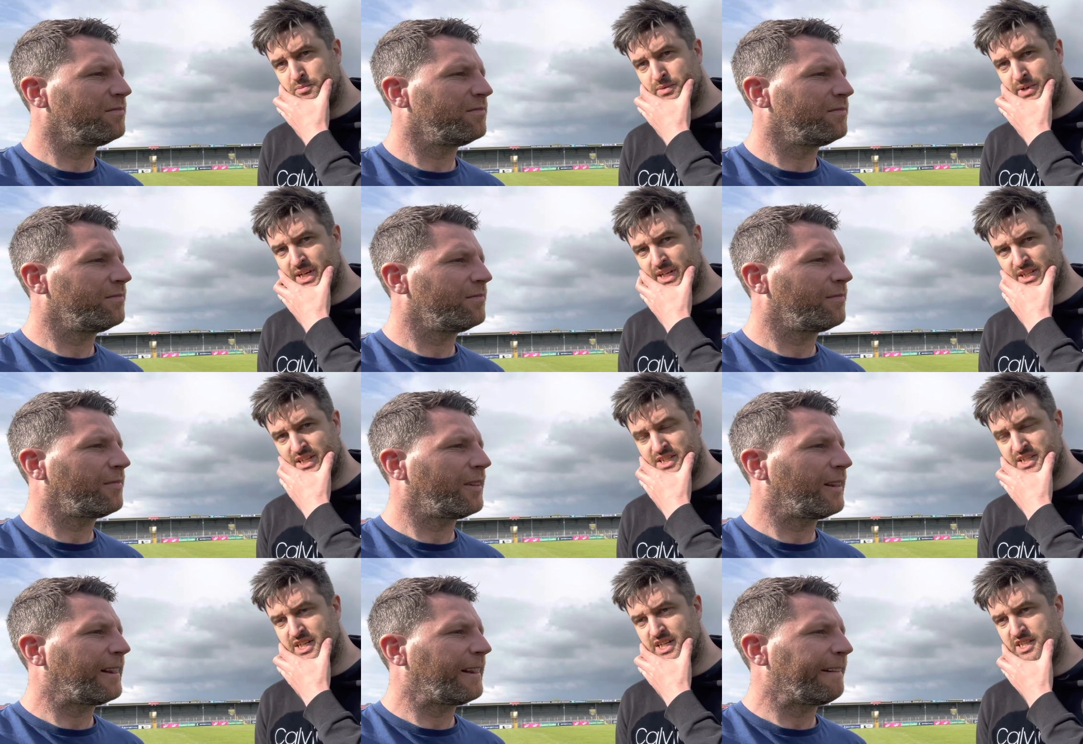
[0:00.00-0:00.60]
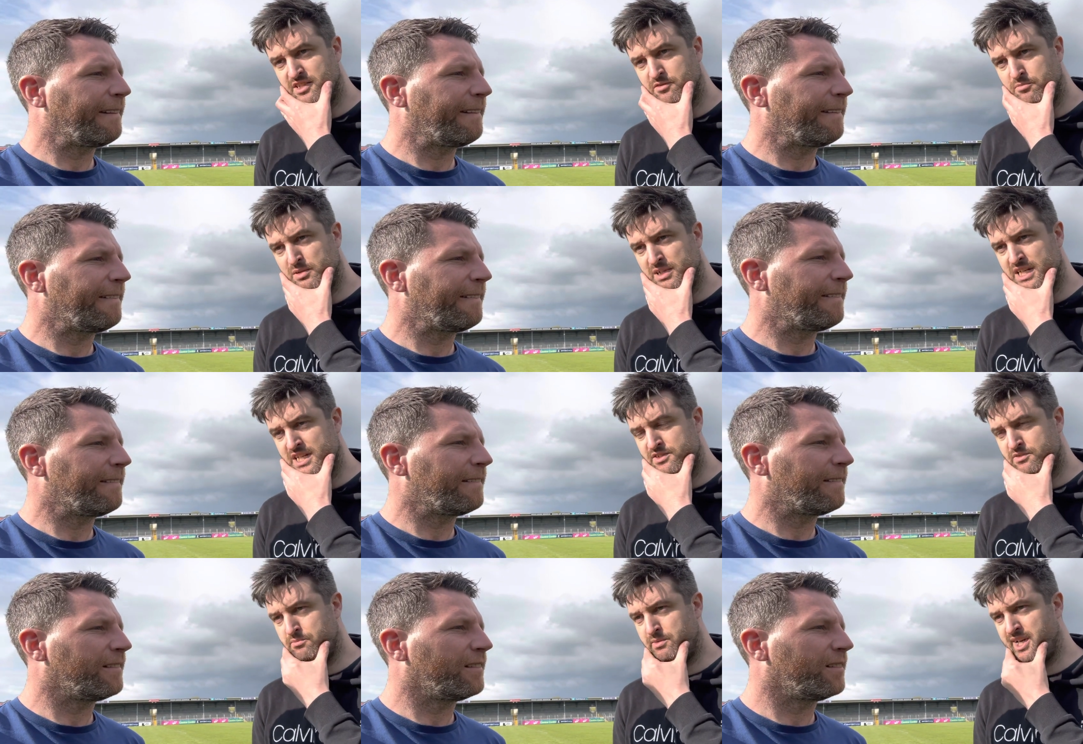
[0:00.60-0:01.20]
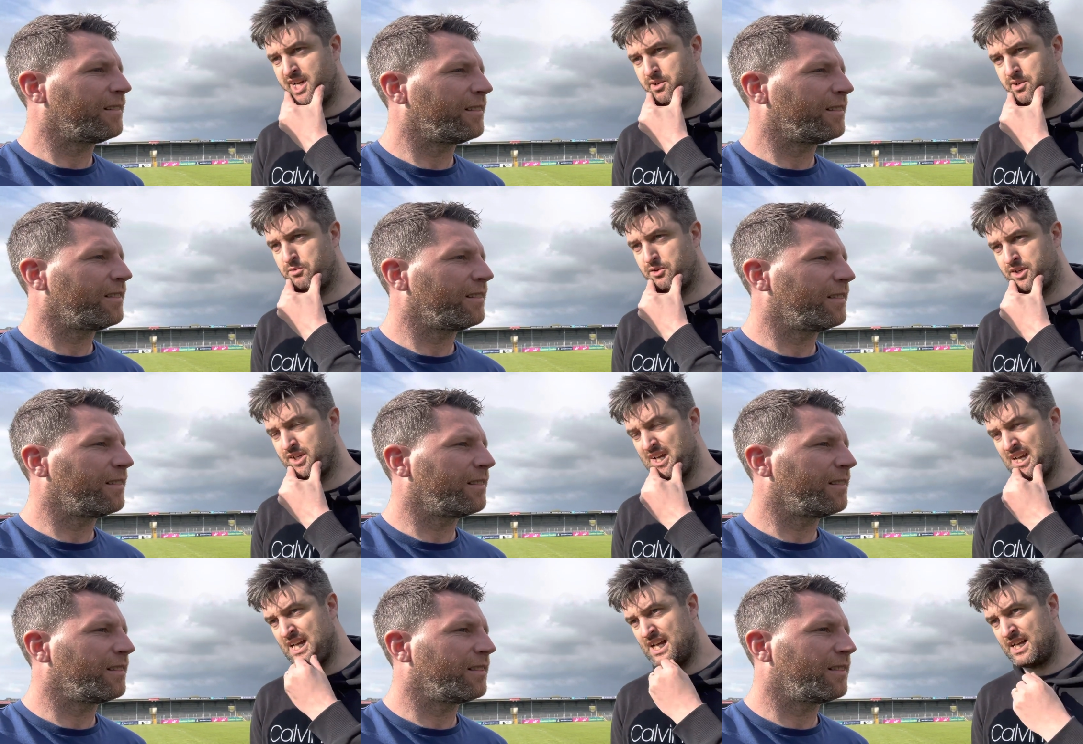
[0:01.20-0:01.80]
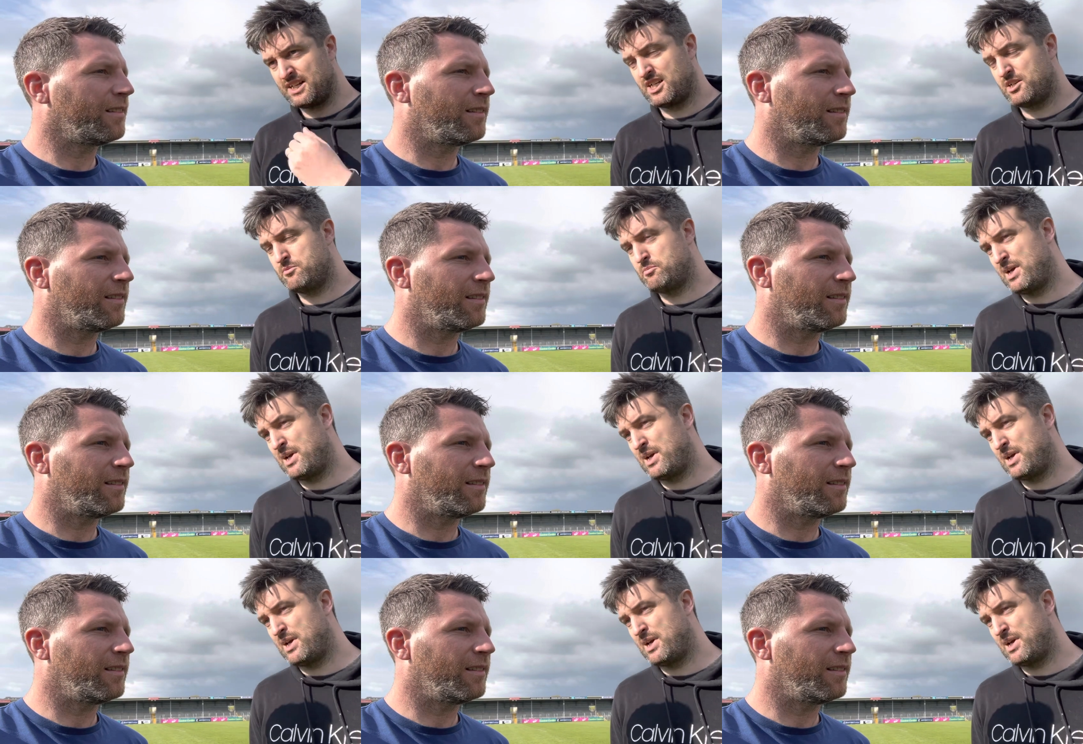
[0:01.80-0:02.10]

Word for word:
Speaker 1: making incisive plays from there. But didn't